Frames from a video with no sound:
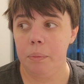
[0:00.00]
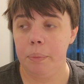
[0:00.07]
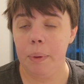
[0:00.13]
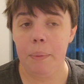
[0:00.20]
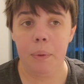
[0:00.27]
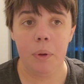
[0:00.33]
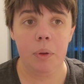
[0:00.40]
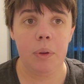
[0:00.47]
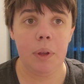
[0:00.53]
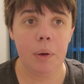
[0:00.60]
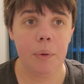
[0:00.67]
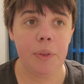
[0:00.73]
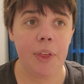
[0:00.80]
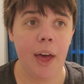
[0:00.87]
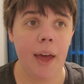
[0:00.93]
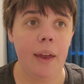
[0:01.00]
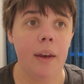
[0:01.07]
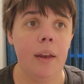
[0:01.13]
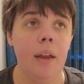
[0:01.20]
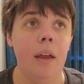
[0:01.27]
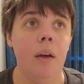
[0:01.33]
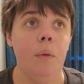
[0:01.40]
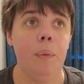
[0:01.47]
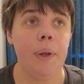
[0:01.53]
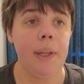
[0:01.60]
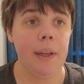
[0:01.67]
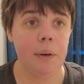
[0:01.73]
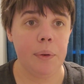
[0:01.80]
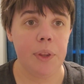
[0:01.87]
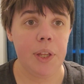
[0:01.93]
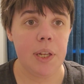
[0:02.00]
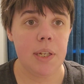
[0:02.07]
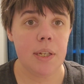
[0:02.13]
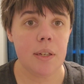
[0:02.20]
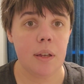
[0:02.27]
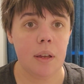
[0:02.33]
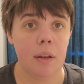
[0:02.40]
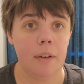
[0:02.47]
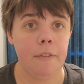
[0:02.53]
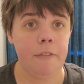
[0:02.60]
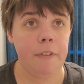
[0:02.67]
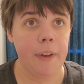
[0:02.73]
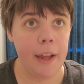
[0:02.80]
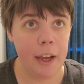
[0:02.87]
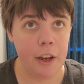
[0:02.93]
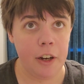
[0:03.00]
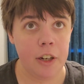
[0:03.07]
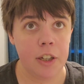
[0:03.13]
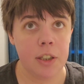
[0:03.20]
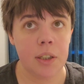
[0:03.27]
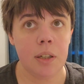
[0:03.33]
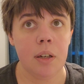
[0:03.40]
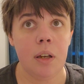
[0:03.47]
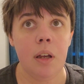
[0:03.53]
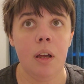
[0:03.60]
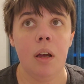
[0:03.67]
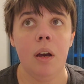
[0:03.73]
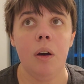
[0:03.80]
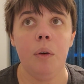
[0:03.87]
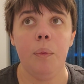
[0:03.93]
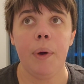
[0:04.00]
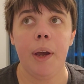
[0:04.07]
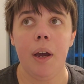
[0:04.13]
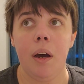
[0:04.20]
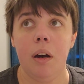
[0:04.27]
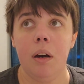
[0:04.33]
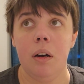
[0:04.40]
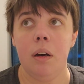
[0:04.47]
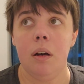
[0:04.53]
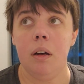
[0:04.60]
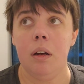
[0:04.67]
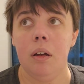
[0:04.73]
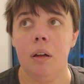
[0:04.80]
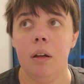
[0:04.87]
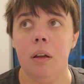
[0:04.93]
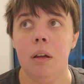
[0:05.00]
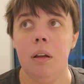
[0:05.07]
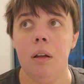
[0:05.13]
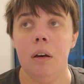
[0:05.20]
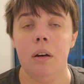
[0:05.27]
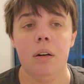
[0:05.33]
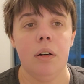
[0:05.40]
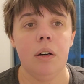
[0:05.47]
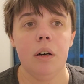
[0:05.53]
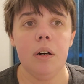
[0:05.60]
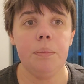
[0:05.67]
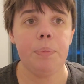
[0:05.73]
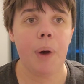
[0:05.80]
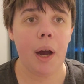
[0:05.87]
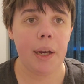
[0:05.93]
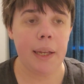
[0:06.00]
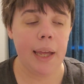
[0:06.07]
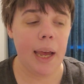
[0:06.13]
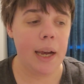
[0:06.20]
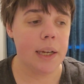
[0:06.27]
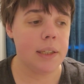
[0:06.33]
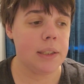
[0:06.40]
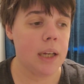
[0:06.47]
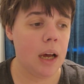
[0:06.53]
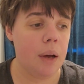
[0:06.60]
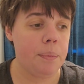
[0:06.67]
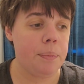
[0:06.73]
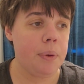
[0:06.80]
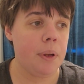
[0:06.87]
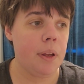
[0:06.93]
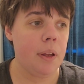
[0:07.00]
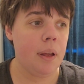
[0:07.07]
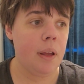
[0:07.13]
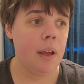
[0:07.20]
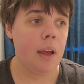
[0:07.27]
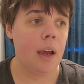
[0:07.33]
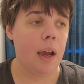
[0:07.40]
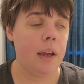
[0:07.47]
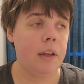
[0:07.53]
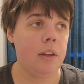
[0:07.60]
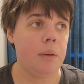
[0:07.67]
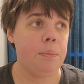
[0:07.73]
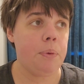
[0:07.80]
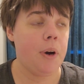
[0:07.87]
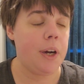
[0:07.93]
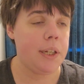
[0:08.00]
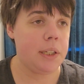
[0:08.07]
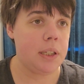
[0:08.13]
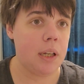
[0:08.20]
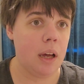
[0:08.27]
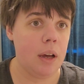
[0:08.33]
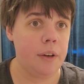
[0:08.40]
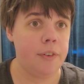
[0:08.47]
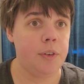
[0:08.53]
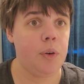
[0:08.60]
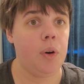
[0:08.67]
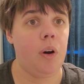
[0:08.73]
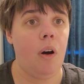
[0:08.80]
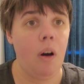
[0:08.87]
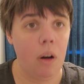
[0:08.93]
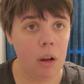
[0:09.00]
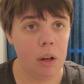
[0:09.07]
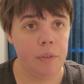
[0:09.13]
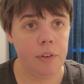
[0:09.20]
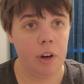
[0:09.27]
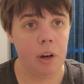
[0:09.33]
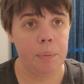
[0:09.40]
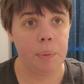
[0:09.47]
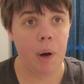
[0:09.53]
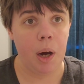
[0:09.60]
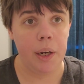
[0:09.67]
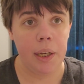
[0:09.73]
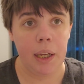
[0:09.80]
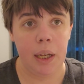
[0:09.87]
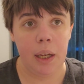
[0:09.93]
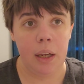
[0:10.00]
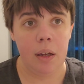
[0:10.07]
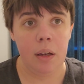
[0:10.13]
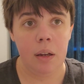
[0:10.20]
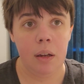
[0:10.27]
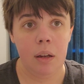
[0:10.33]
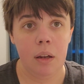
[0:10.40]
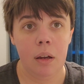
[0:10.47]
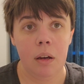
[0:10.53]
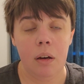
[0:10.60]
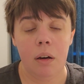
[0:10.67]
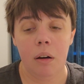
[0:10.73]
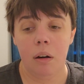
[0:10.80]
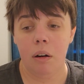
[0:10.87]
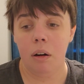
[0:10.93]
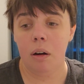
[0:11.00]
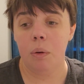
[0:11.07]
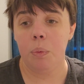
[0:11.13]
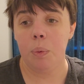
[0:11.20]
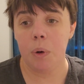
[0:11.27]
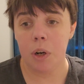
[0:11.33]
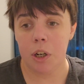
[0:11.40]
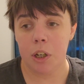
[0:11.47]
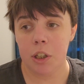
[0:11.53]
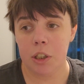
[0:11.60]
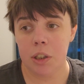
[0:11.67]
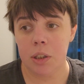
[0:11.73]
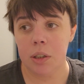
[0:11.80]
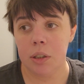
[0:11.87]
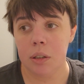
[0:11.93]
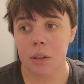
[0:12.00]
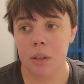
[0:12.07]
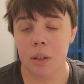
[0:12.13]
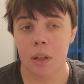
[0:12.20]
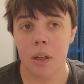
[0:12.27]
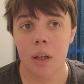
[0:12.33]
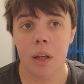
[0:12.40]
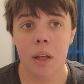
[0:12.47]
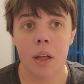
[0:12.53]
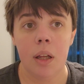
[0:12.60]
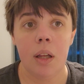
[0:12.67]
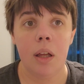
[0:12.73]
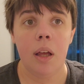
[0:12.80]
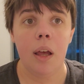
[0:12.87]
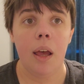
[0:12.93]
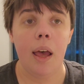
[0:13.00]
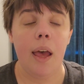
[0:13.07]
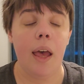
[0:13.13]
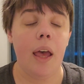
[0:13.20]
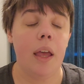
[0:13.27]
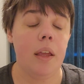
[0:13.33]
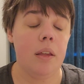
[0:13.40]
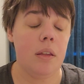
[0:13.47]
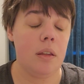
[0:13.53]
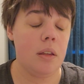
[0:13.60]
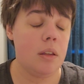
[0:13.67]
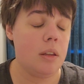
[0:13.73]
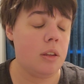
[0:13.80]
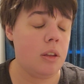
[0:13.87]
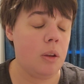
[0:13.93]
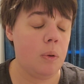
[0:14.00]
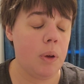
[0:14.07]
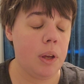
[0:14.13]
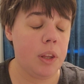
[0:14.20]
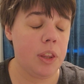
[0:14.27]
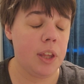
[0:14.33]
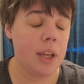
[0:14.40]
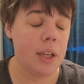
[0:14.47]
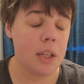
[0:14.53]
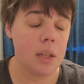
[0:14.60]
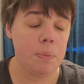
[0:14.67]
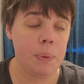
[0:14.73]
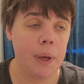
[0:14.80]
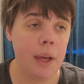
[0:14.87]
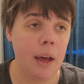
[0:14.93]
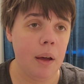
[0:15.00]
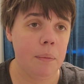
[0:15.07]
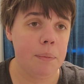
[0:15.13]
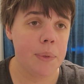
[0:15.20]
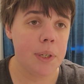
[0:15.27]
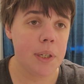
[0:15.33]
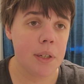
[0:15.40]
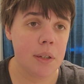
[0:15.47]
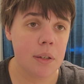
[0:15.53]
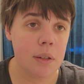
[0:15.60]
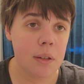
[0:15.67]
people who deal with that, we deal with these flares where our body acts up, and either parts of or all of our body are worse, and doing things becomes